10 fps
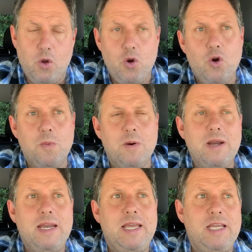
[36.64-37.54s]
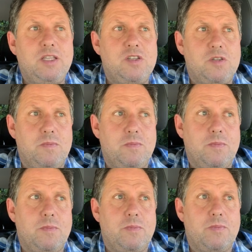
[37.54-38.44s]
Uber needs
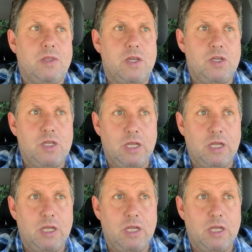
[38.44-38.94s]
to